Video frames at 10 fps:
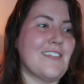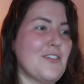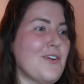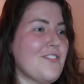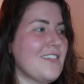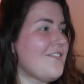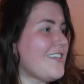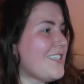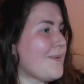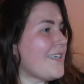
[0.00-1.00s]
you ever live in
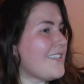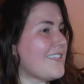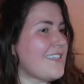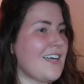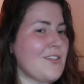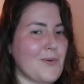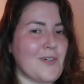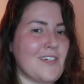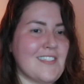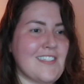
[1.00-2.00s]
a space that's not
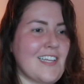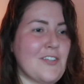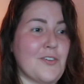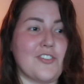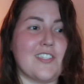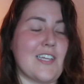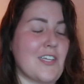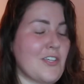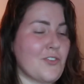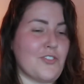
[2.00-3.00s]
yours and you're just like,
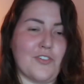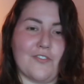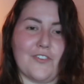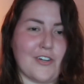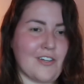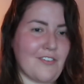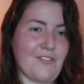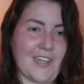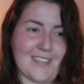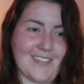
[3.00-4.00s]
you're very
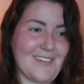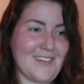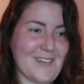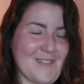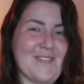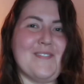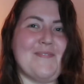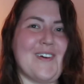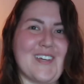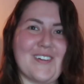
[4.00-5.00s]
affected
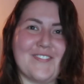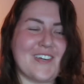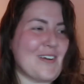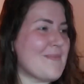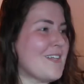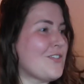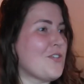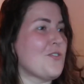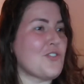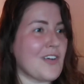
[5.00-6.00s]
by your environment,
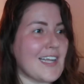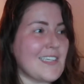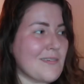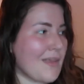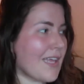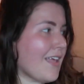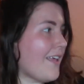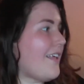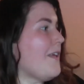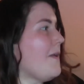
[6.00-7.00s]
so you're trying to make it